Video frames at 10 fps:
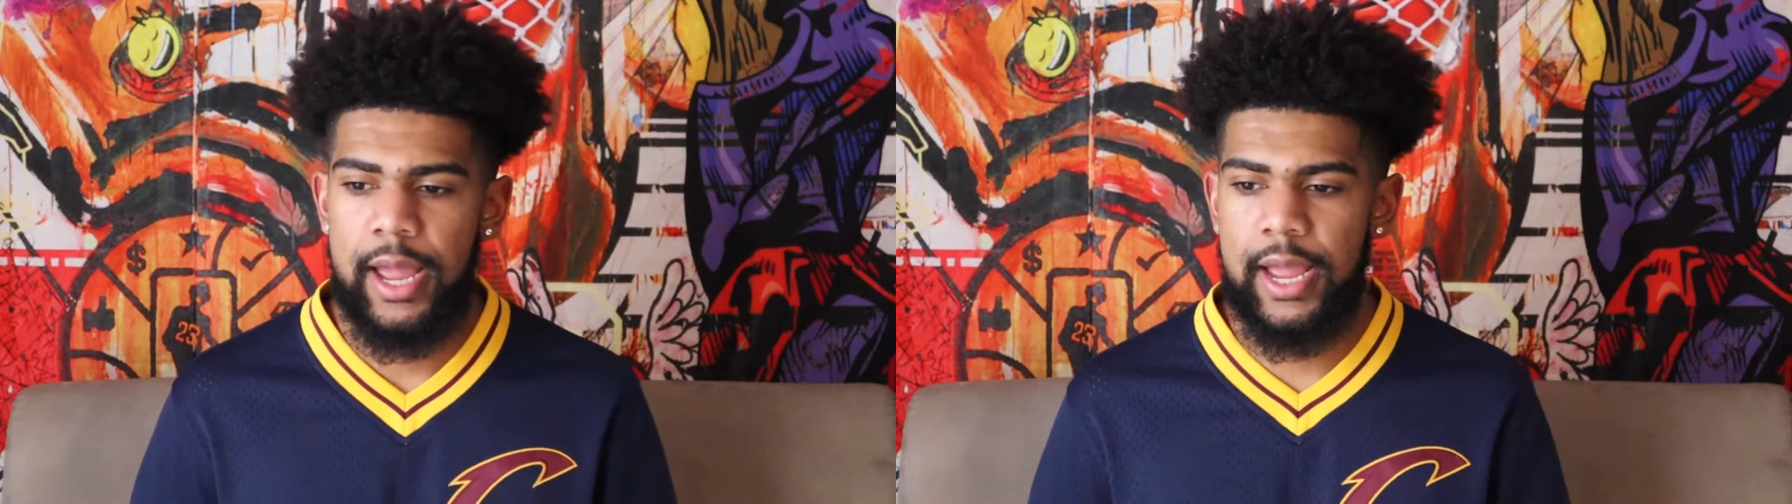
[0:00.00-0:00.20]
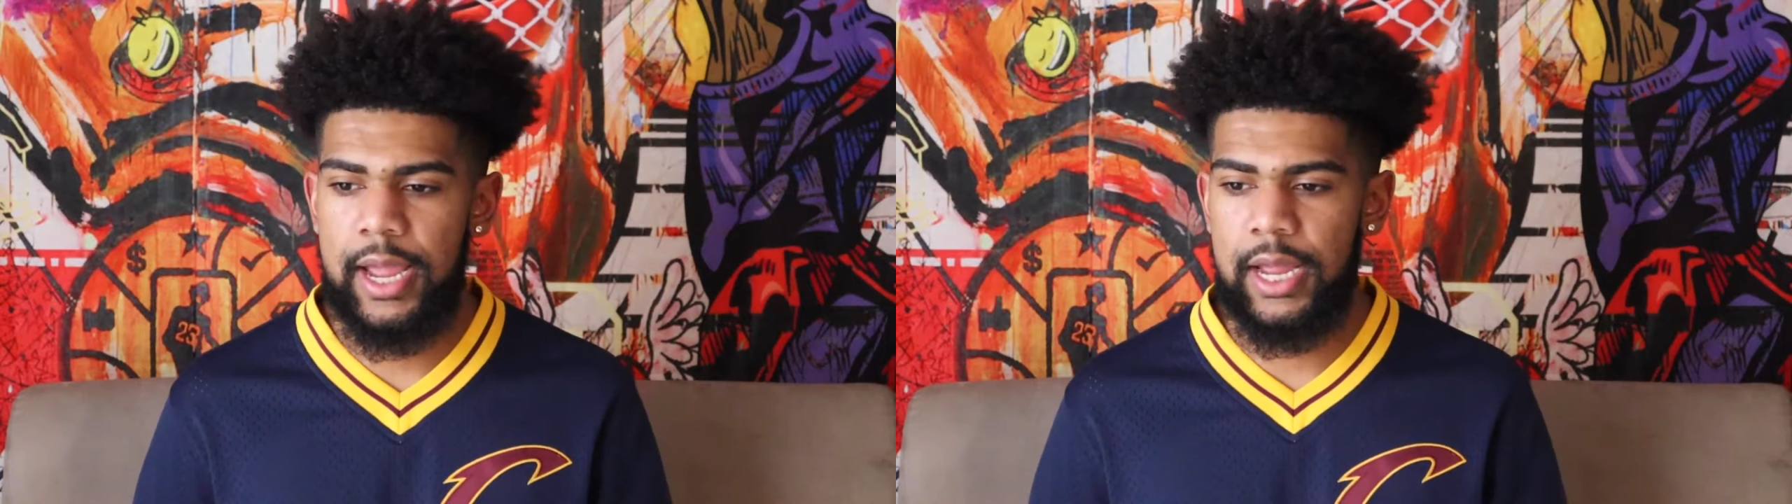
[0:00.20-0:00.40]

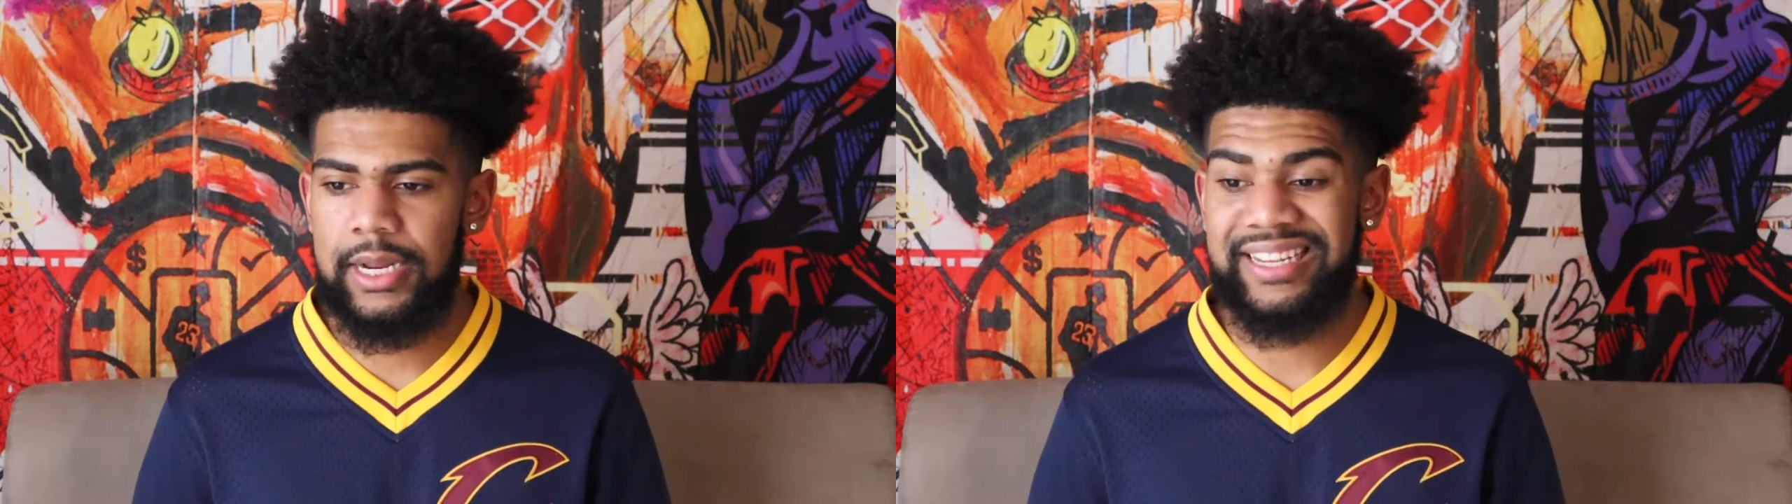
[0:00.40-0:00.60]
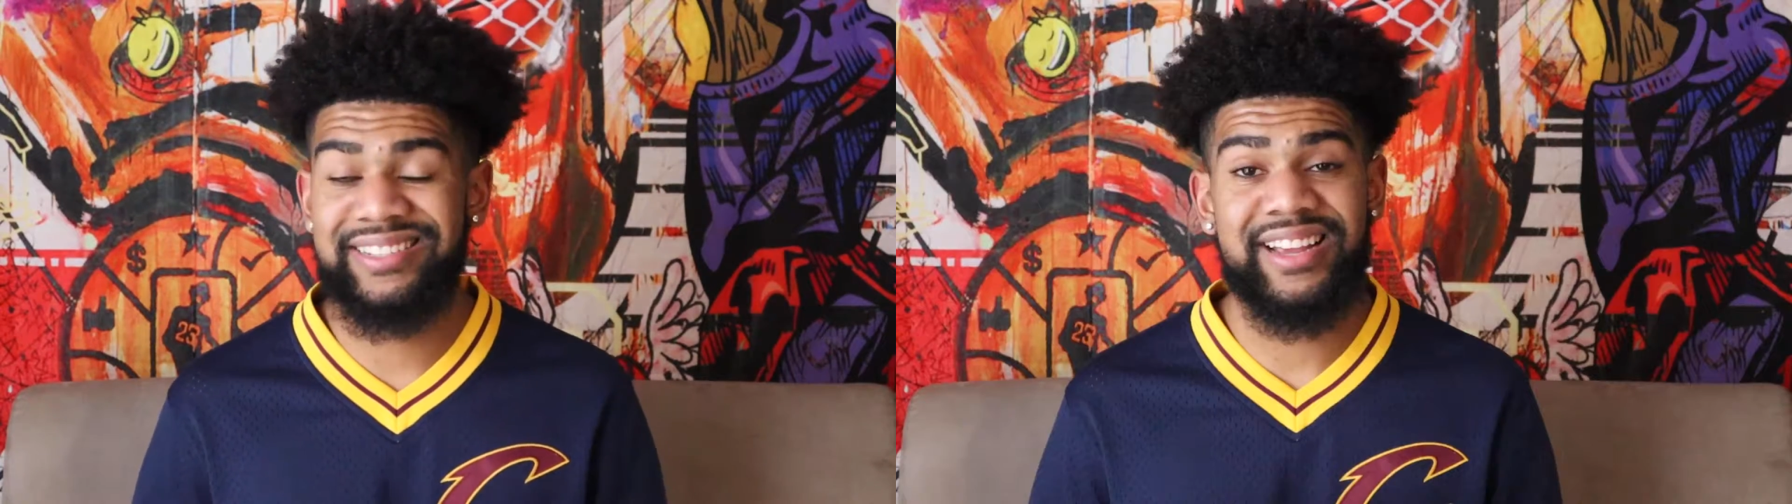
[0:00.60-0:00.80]
and
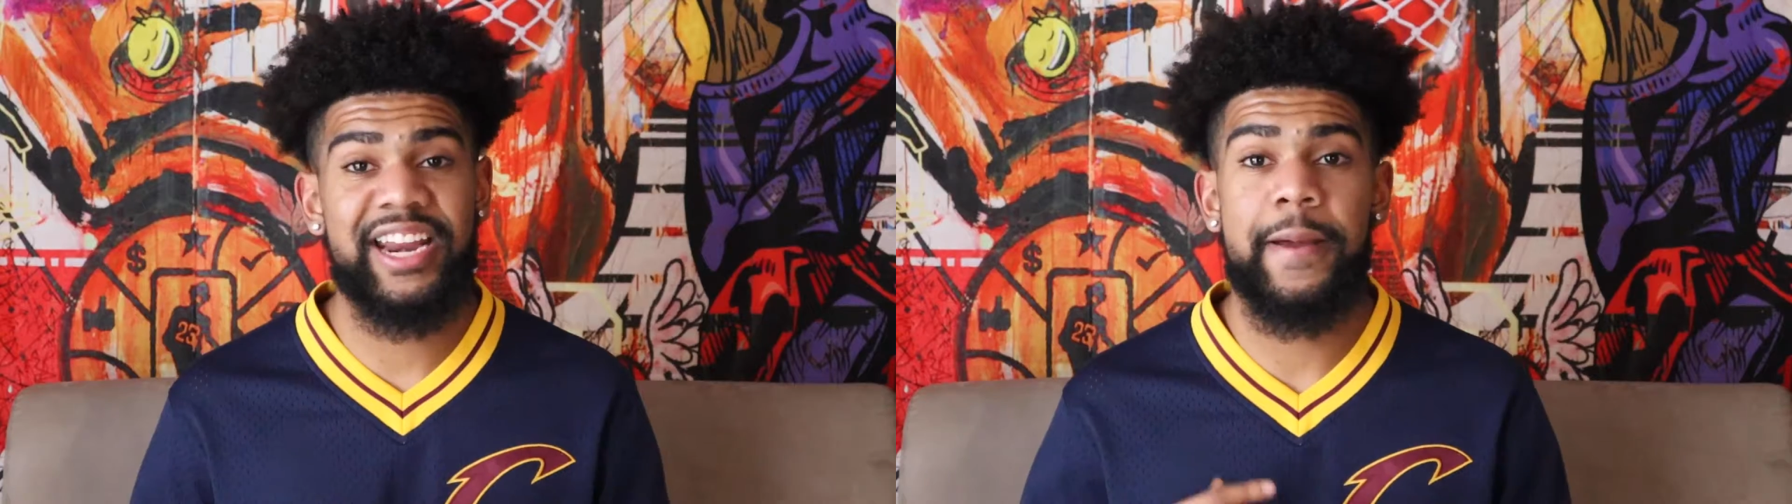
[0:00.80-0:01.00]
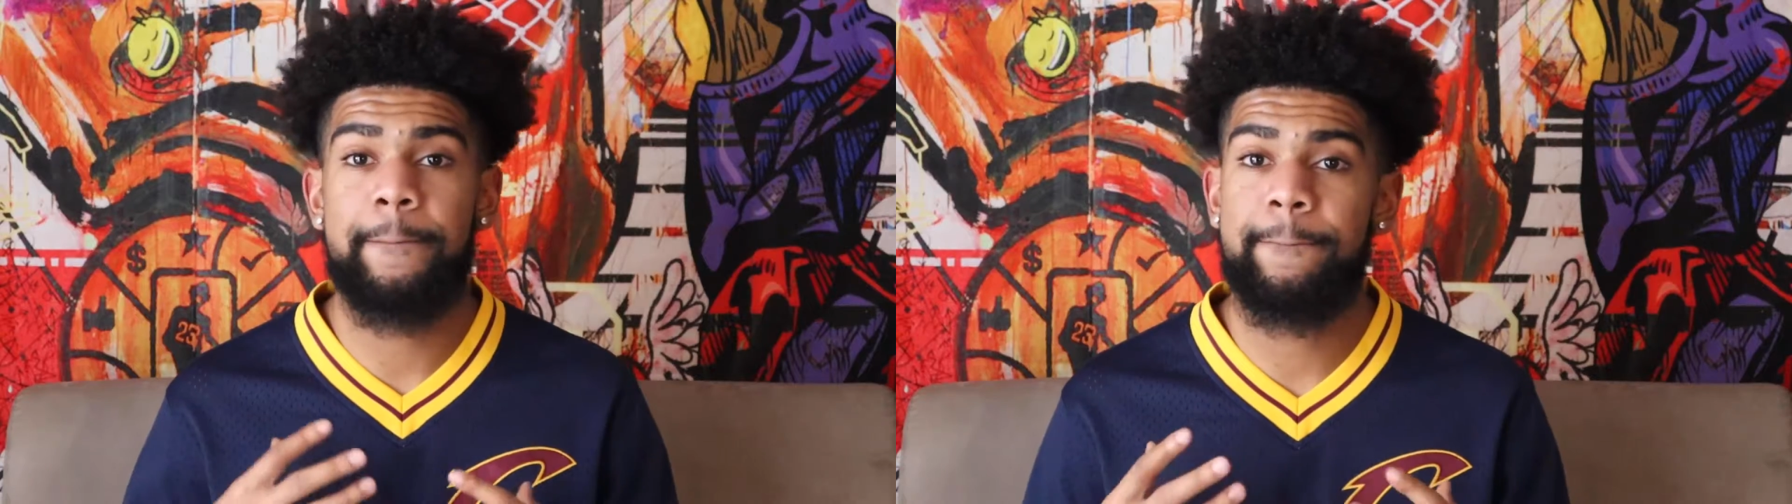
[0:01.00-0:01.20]
he
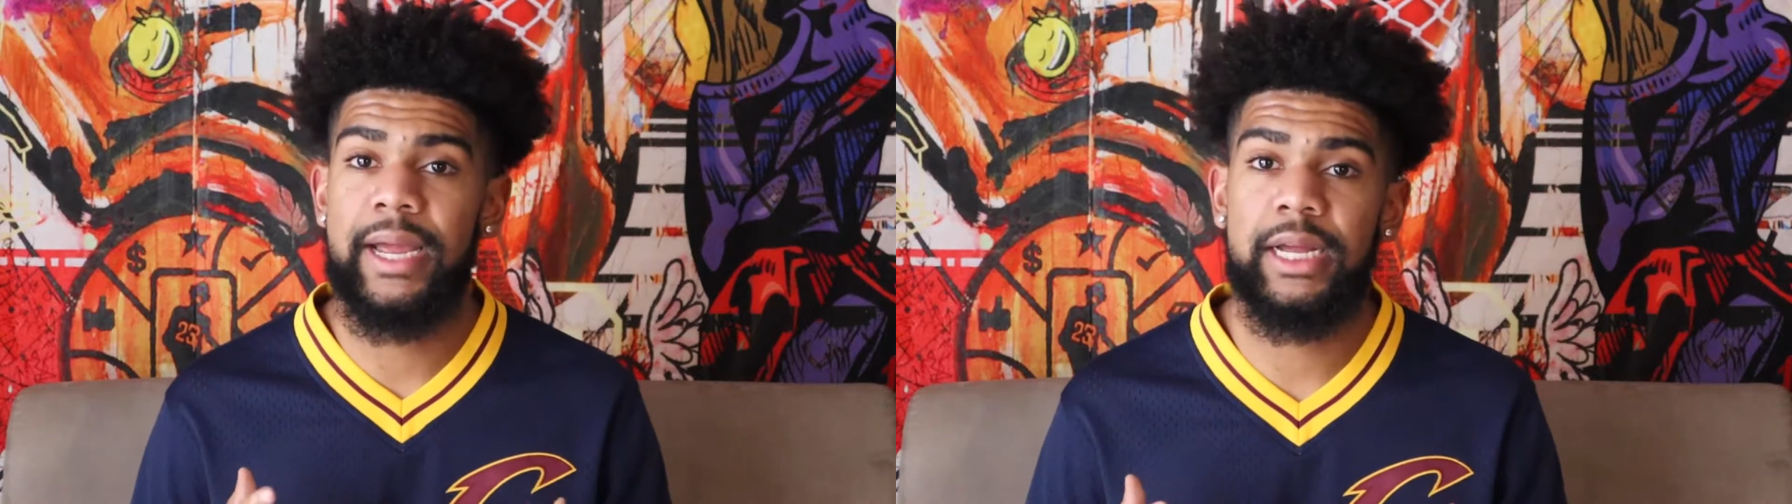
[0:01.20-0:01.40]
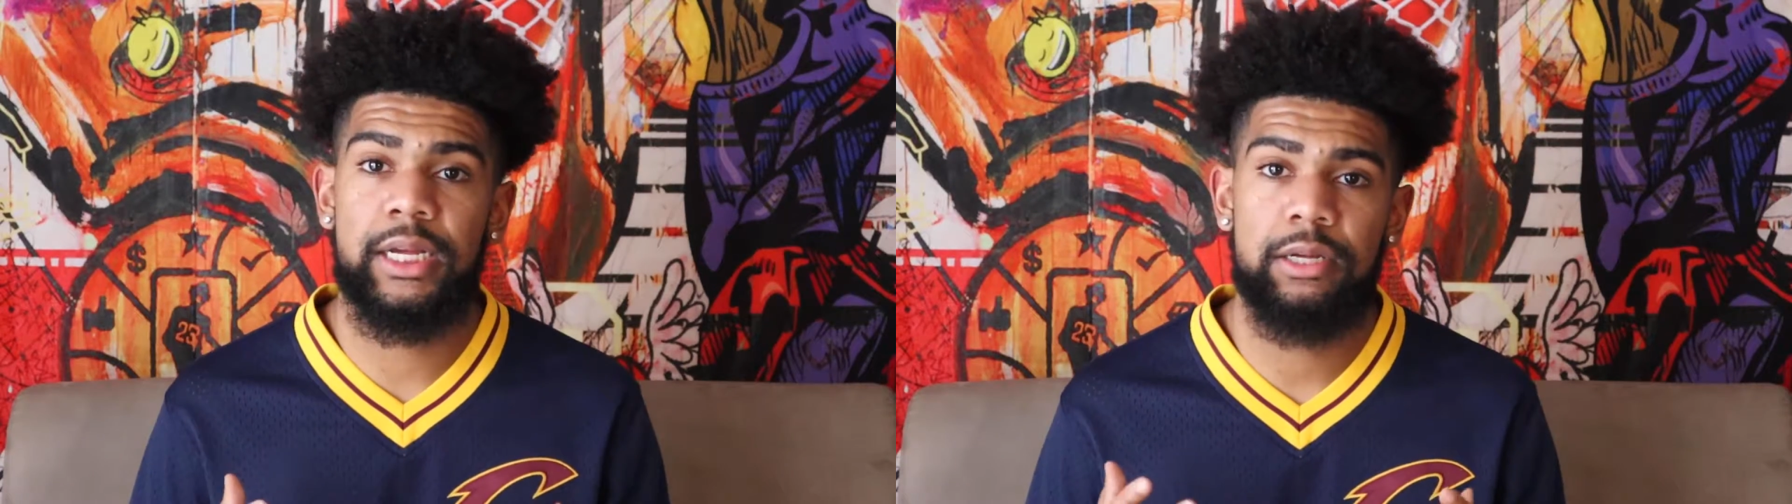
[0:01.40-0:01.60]
signed a
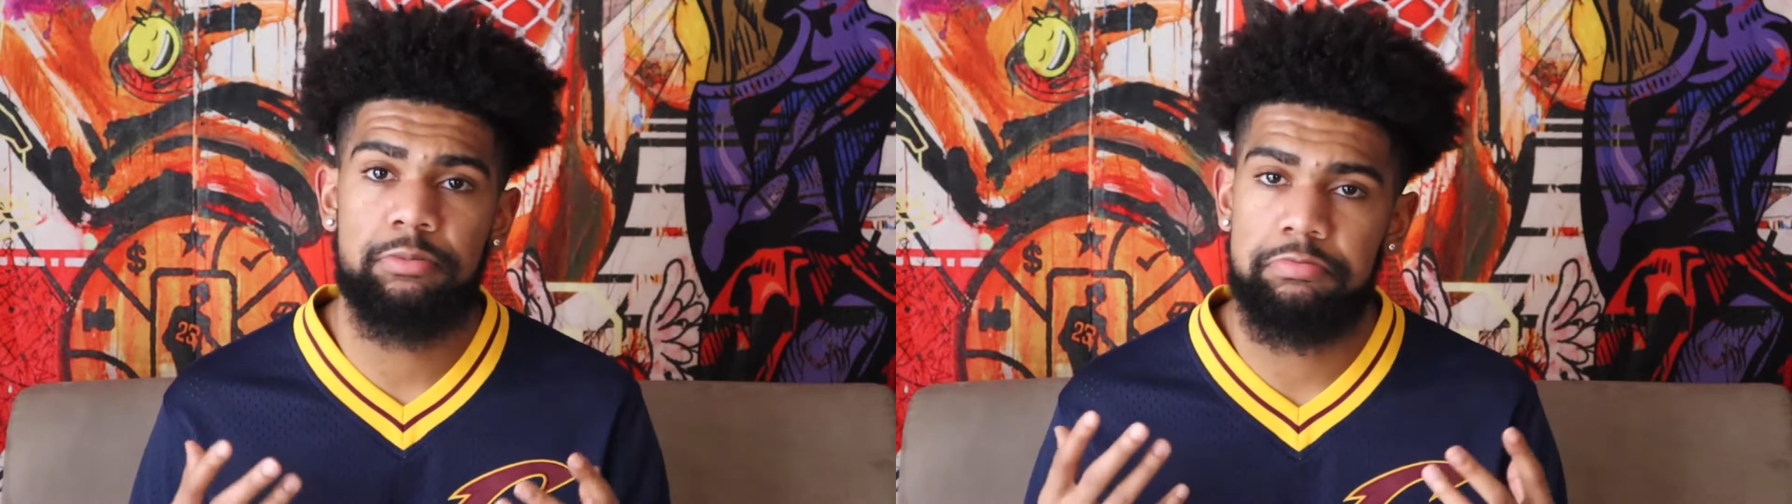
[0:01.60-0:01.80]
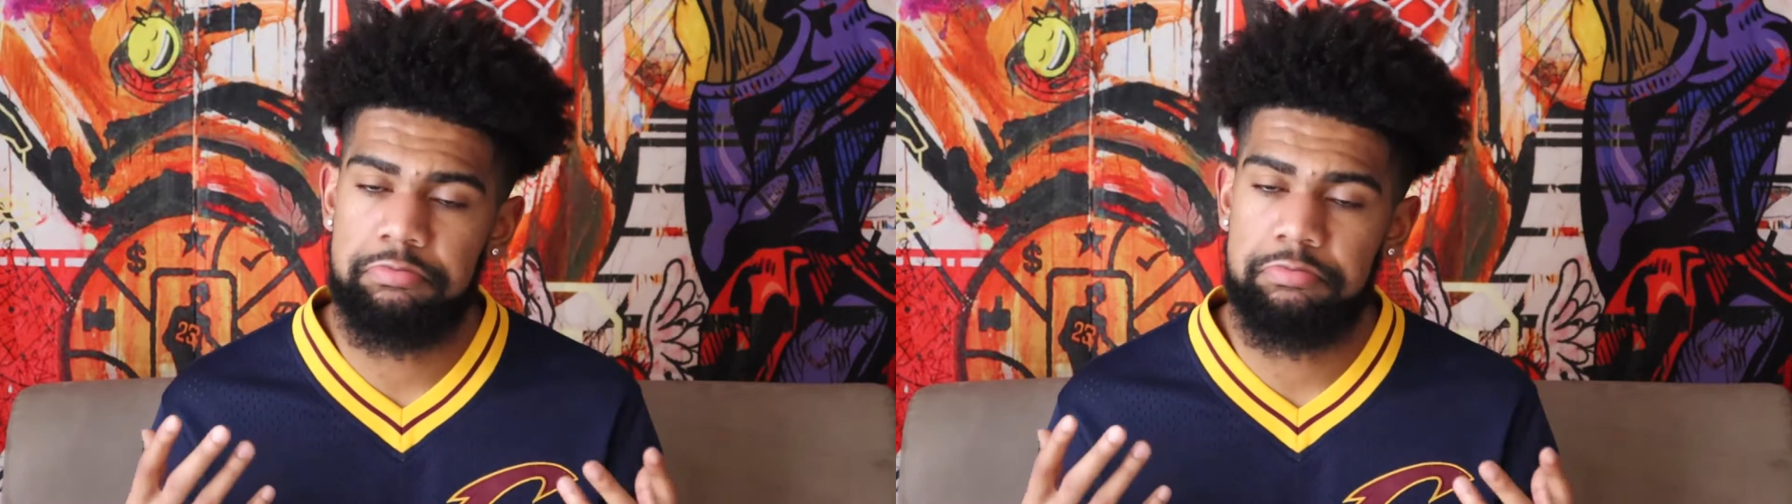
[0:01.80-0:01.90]
mega